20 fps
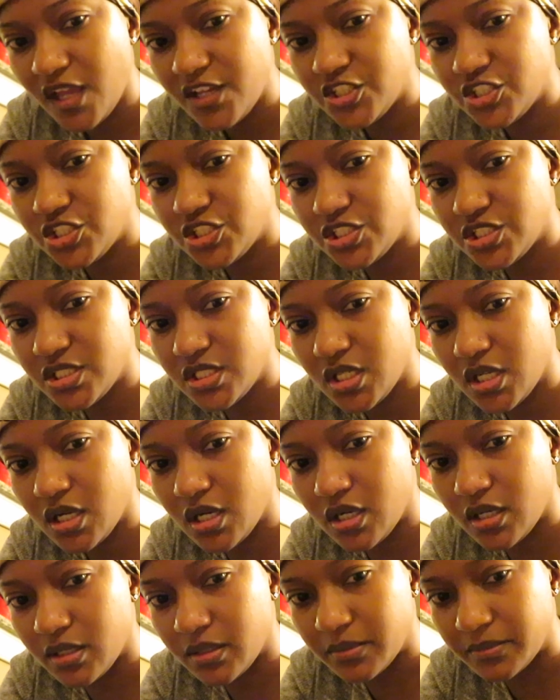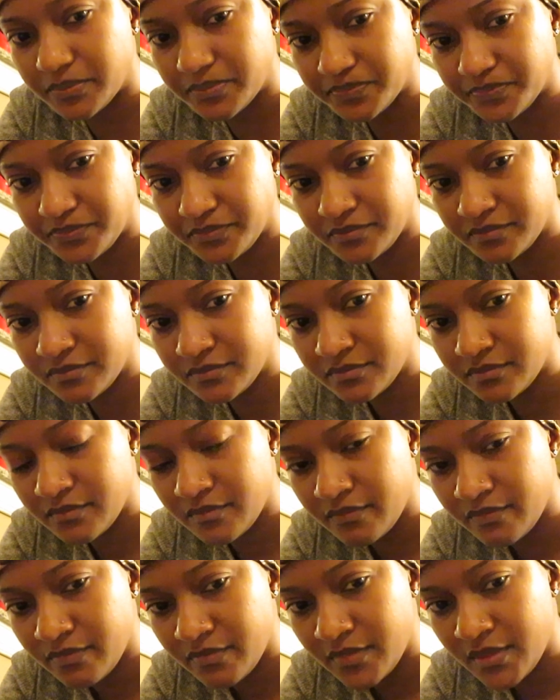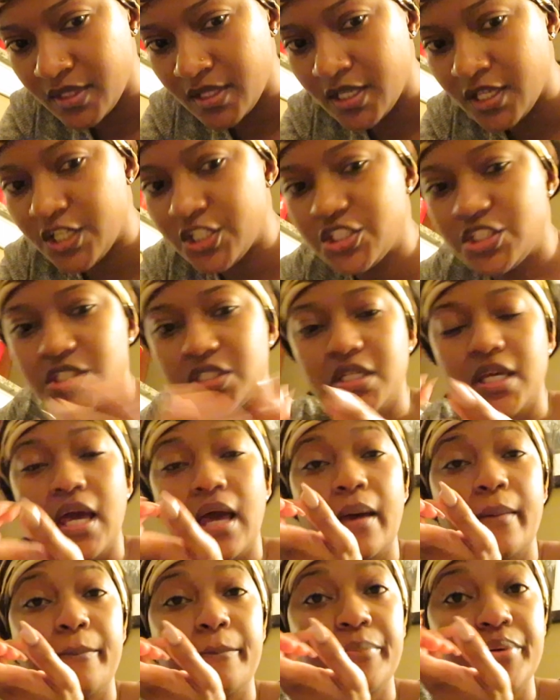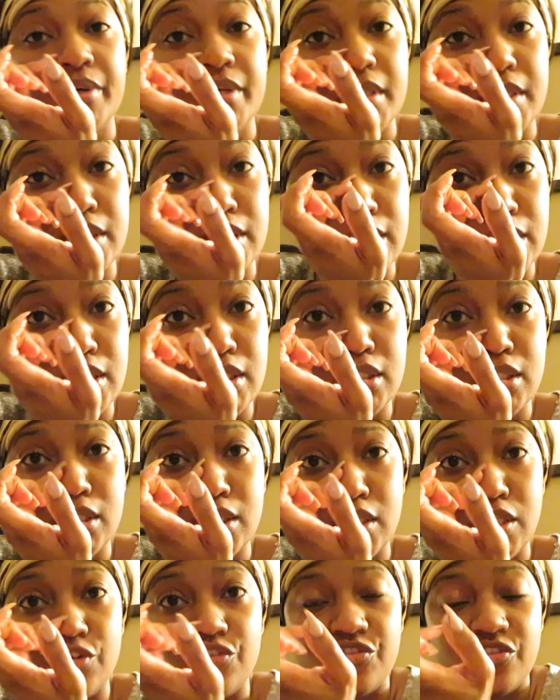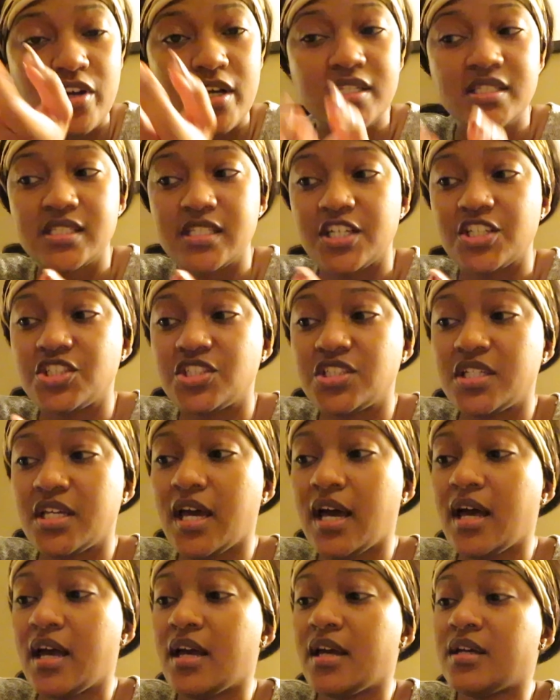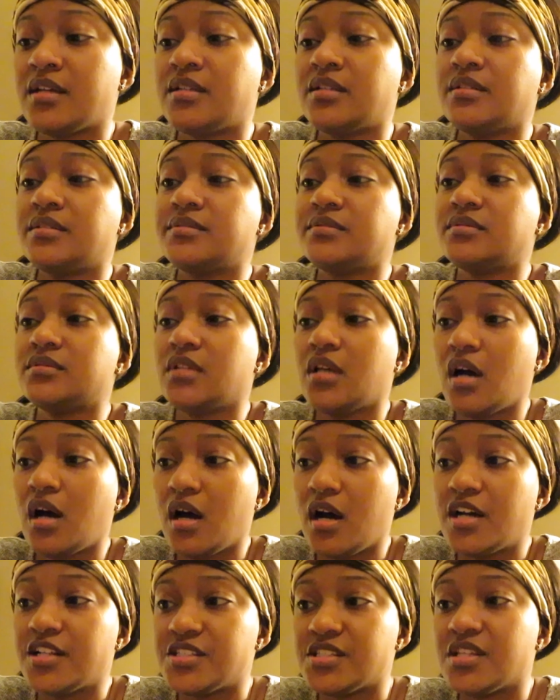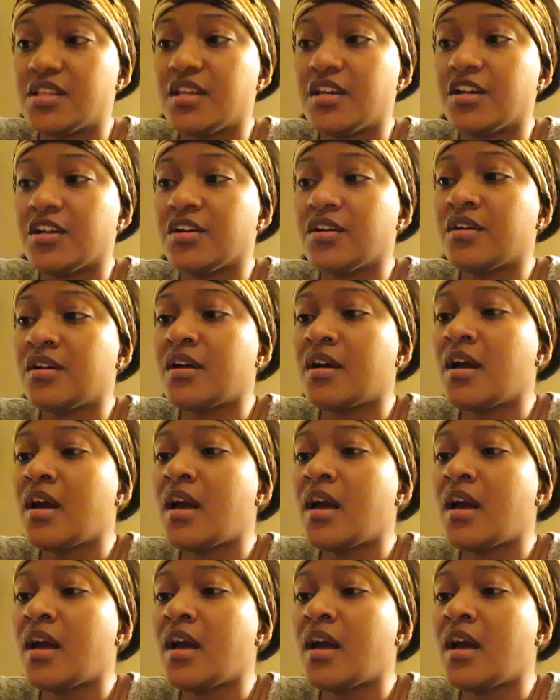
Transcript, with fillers: she um she had put the rest that she had under there